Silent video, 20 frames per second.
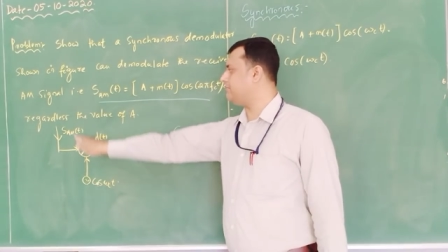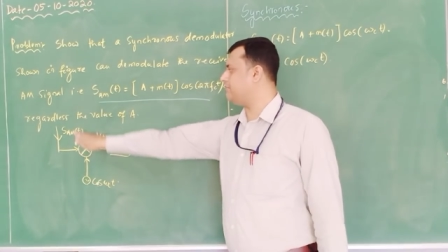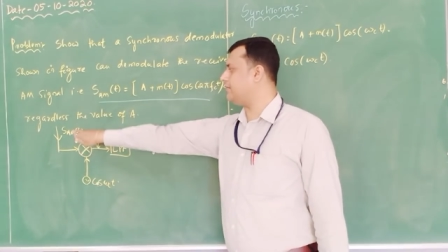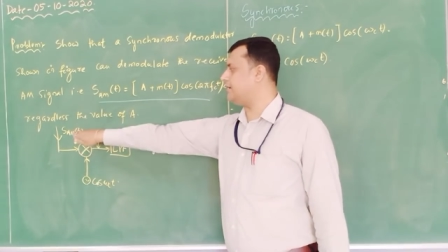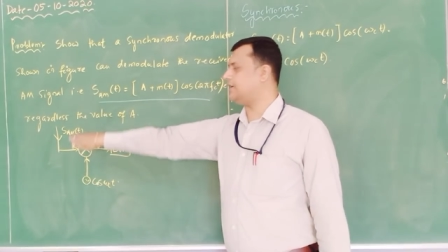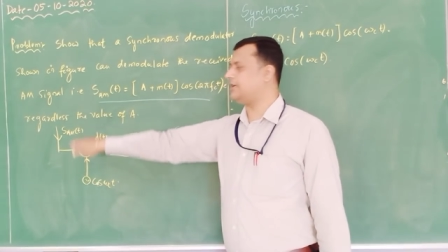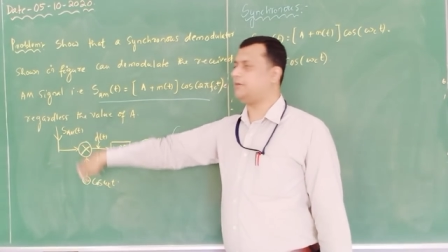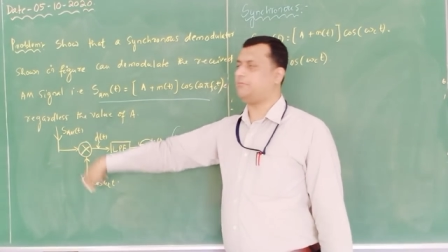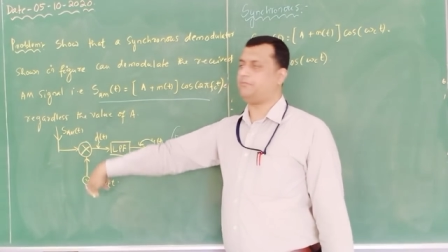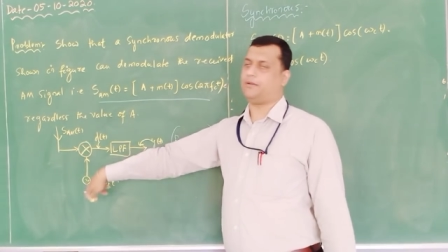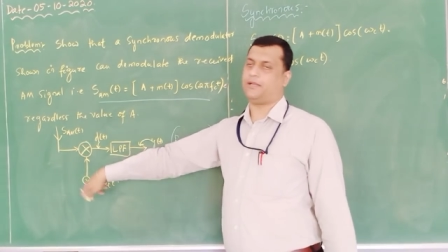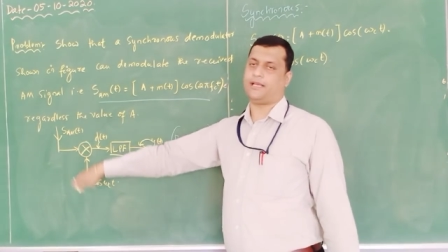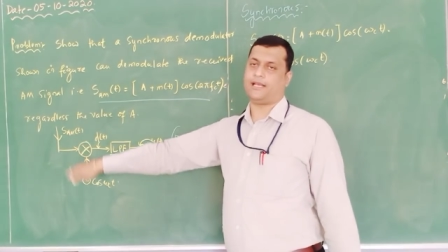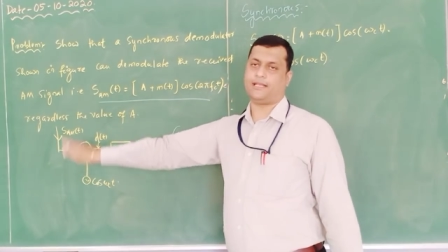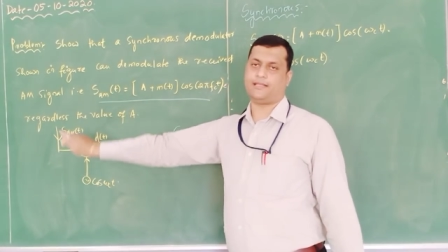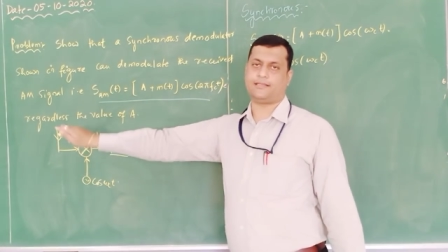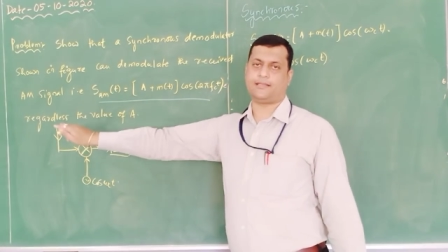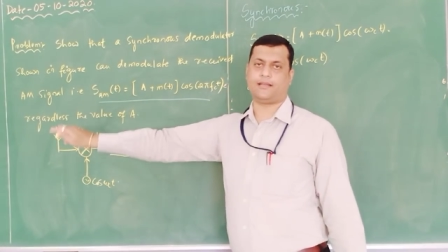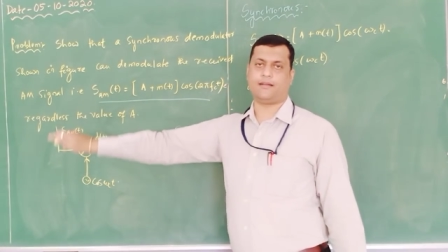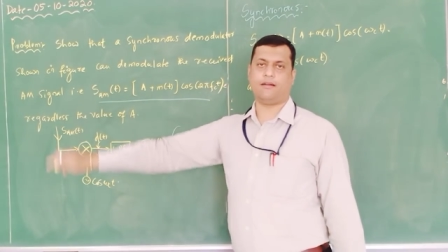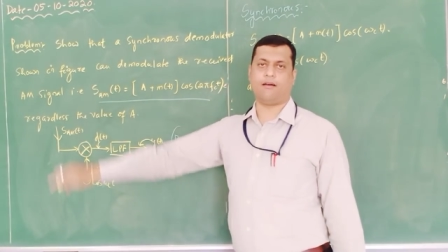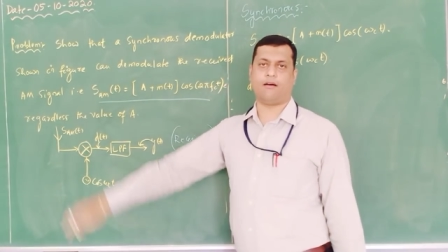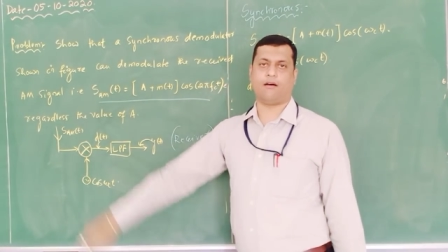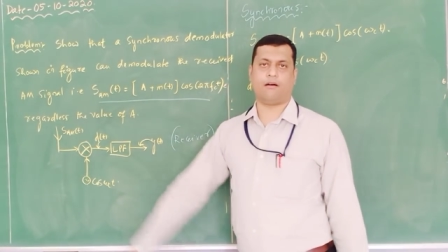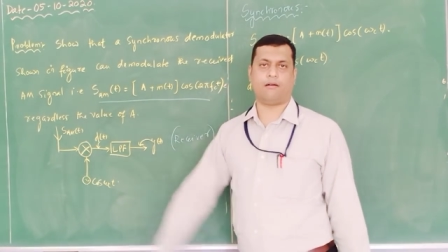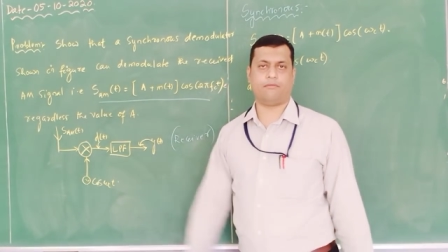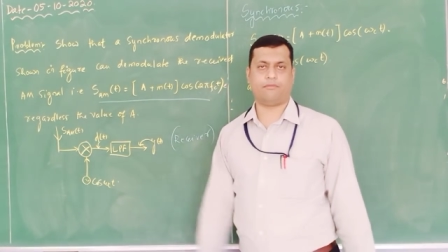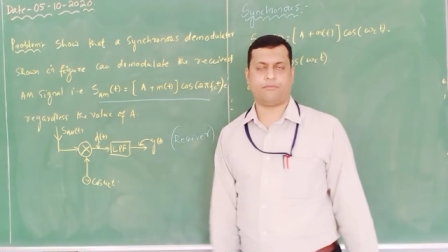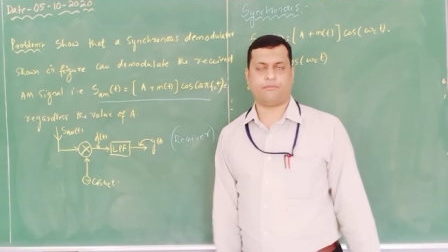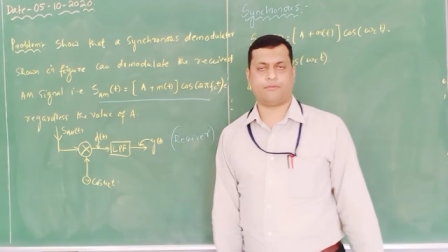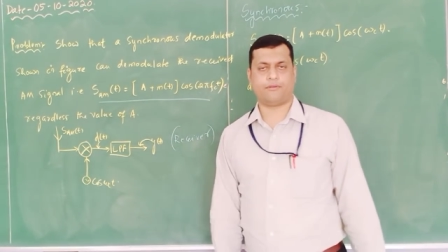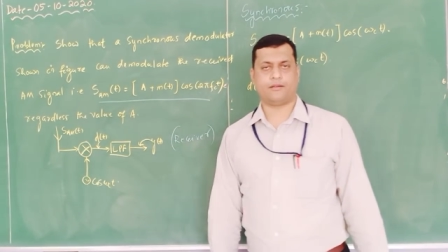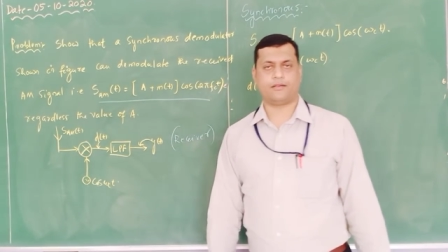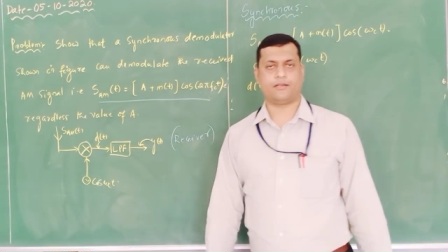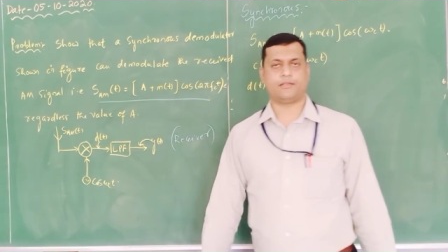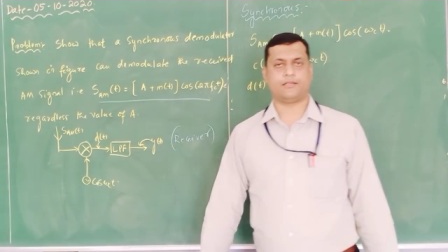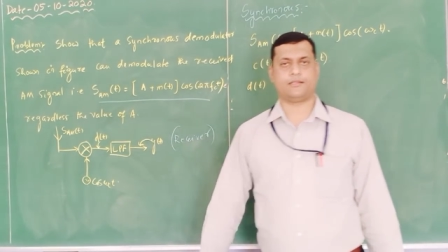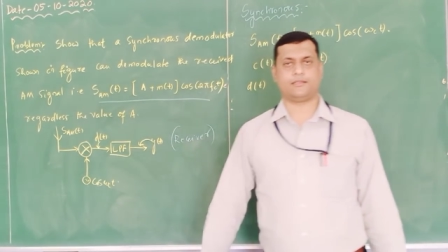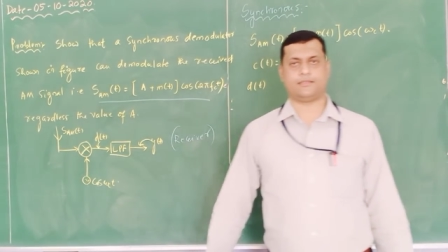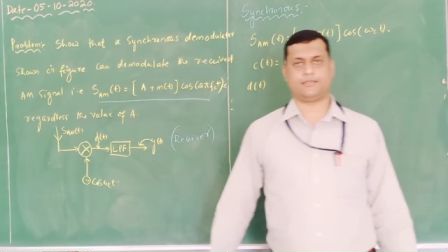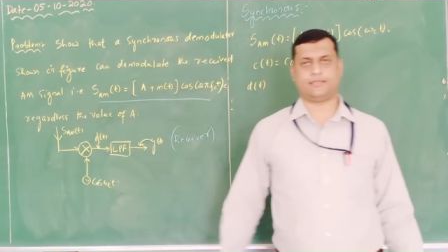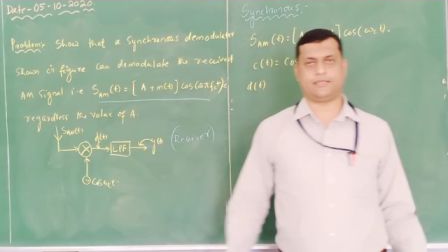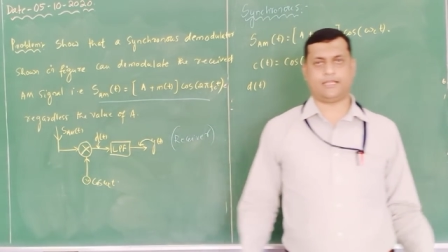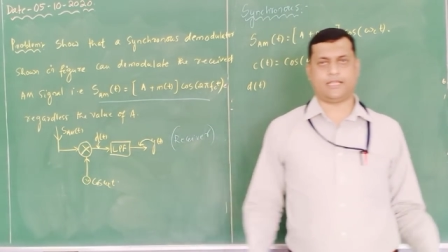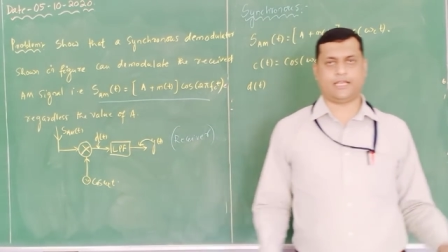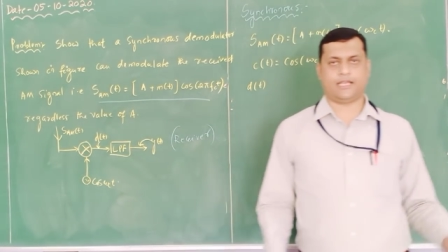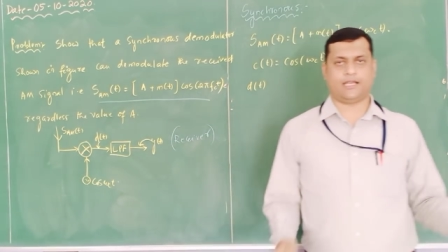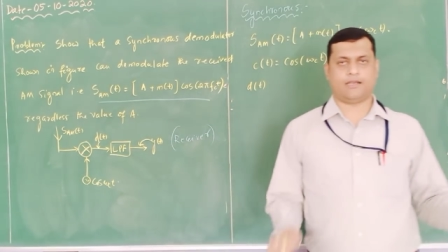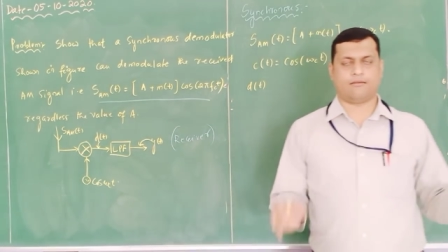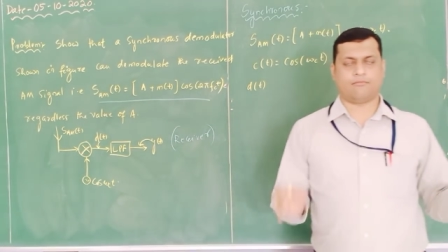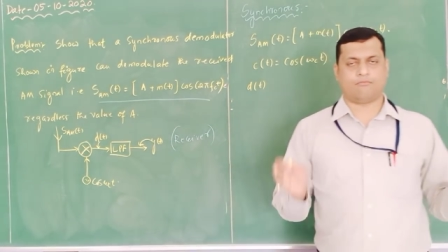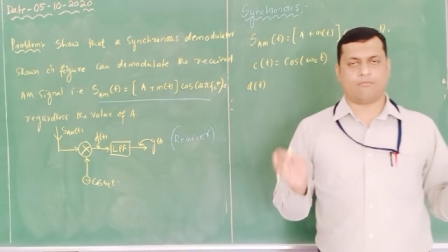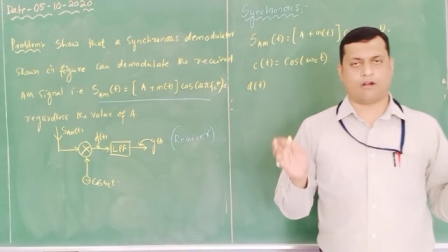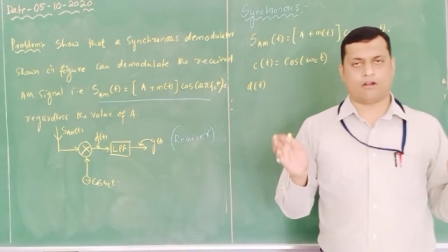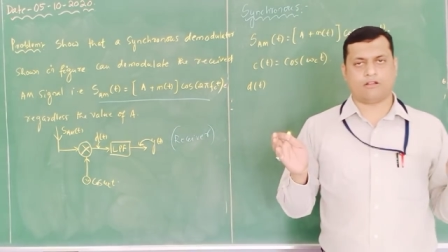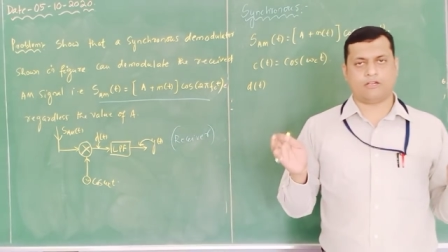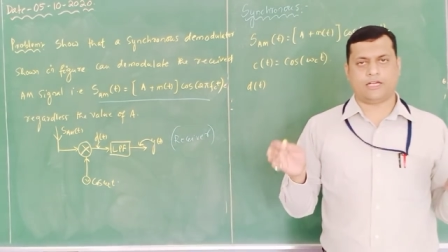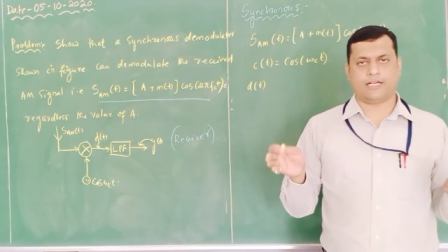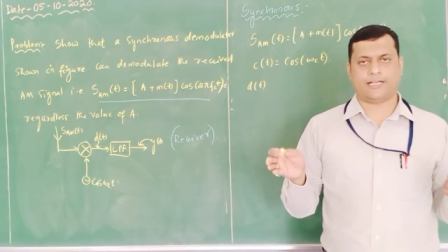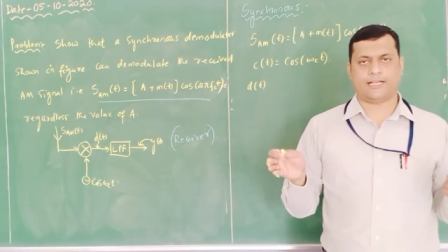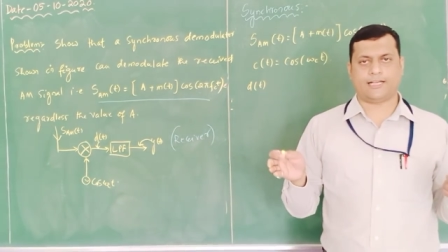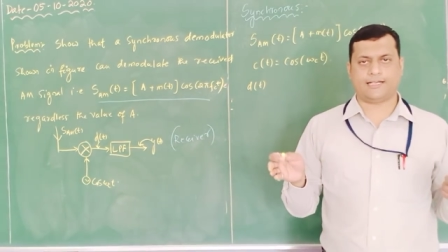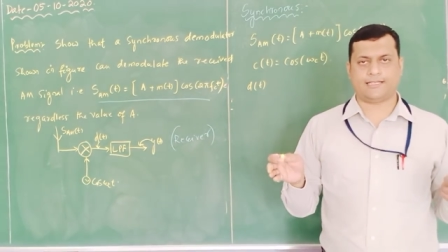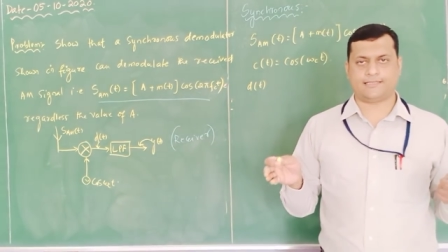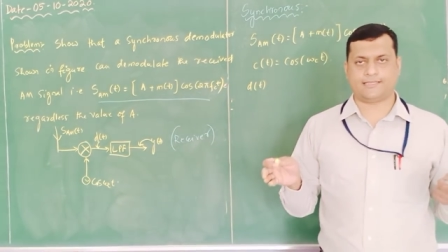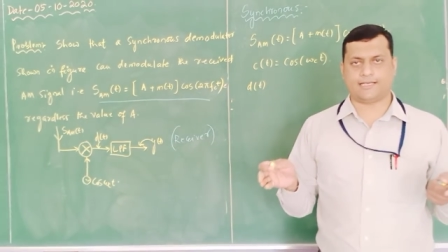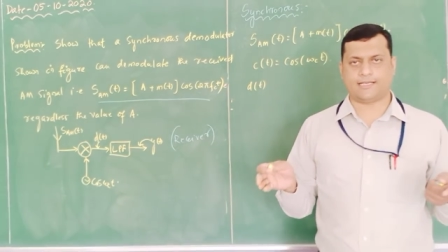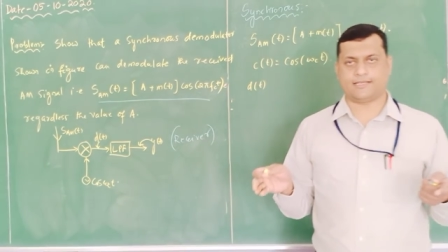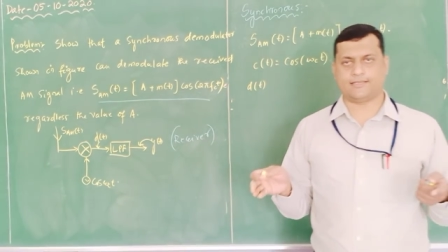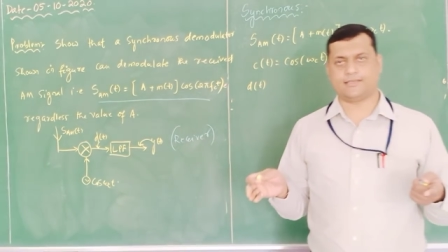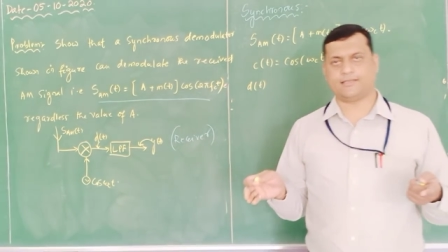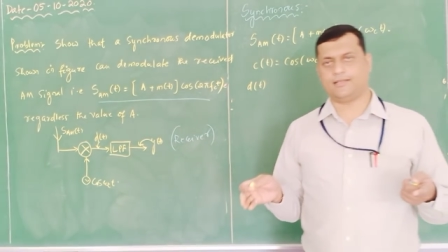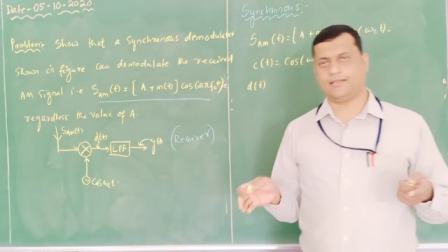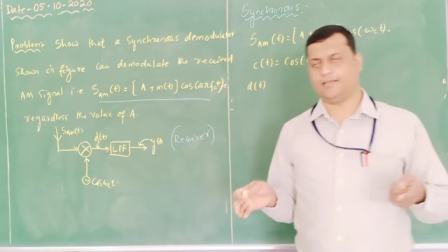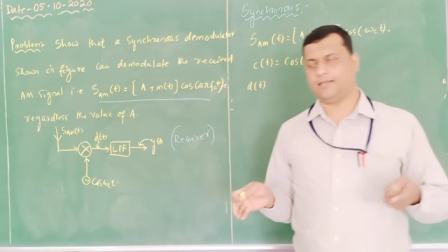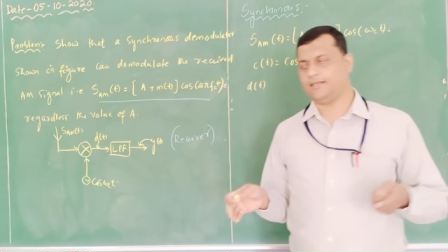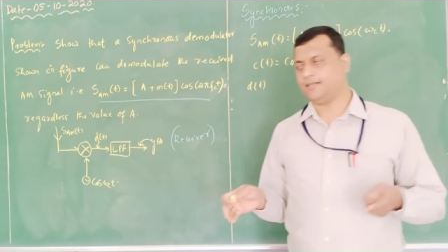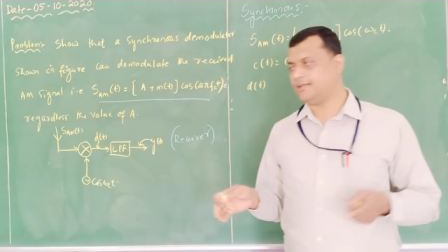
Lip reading: multiplication of the modulated signal